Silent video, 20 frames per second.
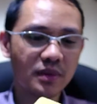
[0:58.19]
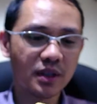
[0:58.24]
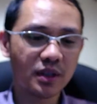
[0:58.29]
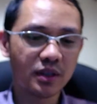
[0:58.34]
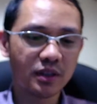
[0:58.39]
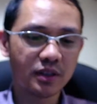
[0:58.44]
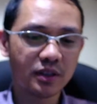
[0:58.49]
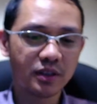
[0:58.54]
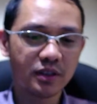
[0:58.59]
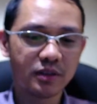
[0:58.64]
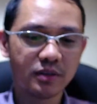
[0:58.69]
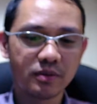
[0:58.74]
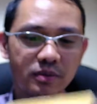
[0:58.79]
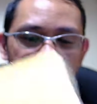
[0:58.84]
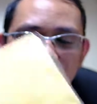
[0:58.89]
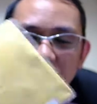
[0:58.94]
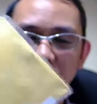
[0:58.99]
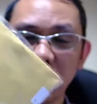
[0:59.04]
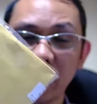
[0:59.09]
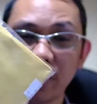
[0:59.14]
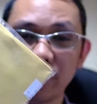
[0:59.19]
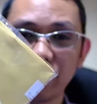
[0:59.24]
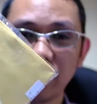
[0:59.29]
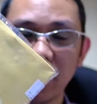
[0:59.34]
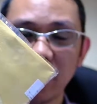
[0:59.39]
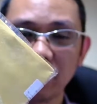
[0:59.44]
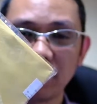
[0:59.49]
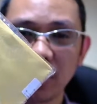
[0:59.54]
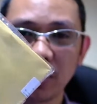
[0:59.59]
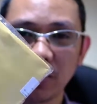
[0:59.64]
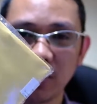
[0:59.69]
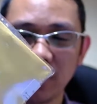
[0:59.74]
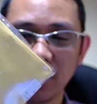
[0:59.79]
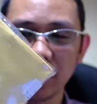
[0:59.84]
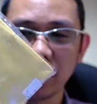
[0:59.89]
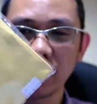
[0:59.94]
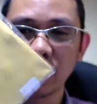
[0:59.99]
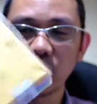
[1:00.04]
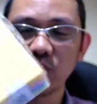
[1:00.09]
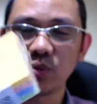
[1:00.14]
uh, microfiber cloth,
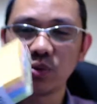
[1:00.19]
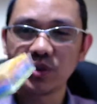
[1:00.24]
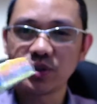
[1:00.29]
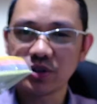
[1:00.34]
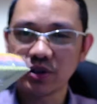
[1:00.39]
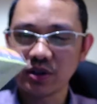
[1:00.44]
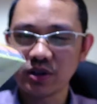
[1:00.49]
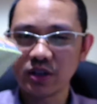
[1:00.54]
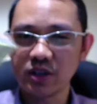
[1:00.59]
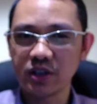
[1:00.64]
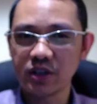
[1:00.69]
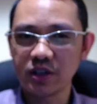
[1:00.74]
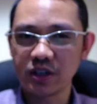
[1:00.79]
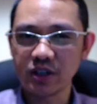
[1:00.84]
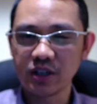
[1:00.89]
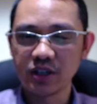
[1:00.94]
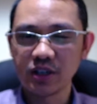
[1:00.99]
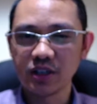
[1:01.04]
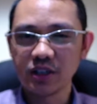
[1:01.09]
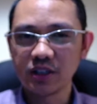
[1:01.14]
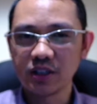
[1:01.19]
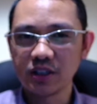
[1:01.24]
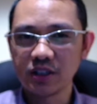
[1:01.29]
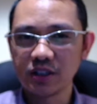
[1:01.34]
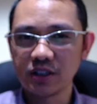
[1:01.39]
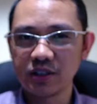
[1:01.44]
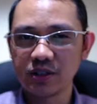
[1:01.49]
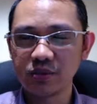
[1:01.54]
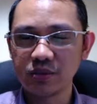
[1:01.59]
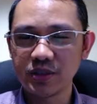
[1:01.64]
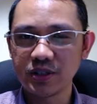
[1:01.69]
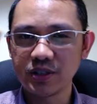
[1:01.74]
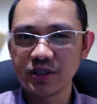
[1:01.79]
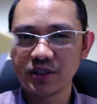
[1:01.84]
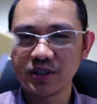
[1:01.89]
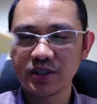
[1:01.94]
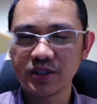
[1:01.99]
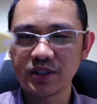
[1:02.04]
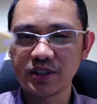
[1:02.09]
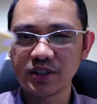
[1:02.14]
which are uh, which
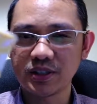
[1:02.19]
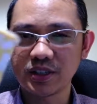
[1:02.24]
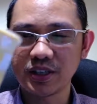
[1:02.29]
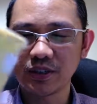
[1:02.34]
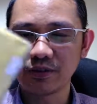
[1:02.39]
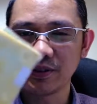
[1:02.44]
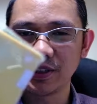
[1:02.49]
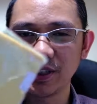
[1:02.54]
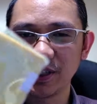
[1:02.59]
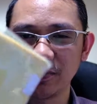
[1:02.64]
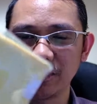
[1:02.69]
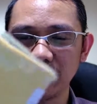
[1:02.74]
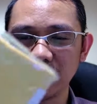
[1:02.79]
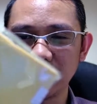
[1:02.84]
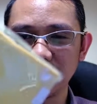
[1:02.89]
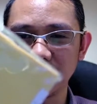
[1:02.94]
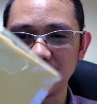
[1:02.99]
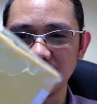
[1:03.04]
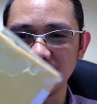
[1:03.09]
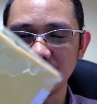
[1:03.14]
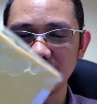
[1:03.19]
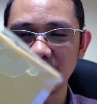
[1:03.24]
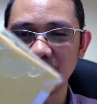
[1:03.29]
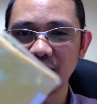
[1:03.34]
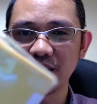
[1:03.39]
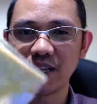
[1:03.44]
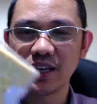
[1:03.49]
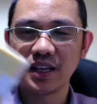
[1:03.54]
is uh, seventy pieces,